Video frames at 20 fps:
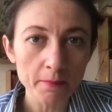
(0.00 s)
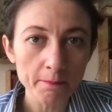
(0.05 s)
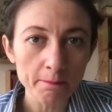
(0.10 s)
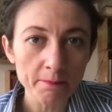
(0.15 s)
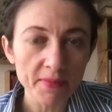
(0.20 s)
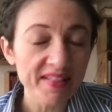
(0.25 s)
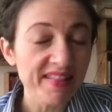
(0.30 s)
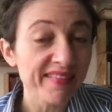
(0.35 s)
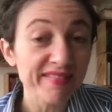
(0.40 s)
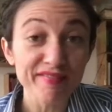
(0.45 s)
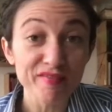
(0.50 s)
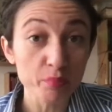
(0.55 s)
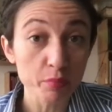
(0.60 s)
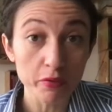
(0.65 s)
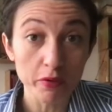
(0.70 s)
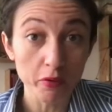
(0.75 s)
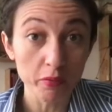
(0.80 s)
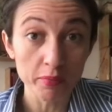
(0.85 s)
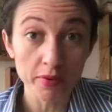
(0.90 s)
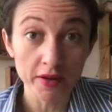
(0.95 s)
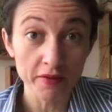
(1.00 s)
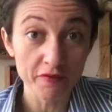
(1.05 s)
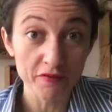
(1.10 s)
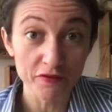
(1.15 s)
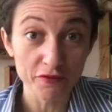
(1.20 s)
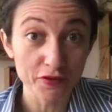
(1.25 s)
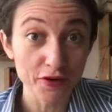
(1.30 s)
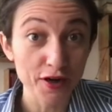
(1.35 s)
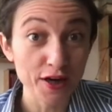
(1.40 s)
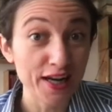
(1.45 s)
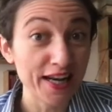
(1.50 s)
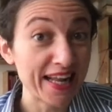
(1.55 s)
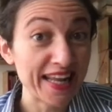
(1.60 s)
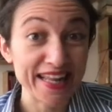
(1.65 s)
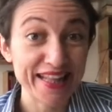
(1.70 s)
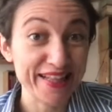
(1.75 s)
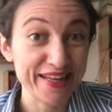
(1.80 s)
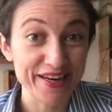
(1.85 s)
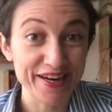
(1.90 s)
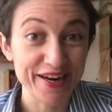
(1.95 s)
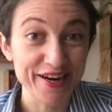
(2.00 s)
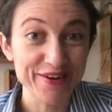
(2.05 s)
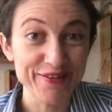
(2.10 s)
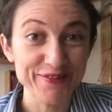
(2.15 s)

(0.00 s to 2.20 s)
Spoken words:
but that's a problem for later.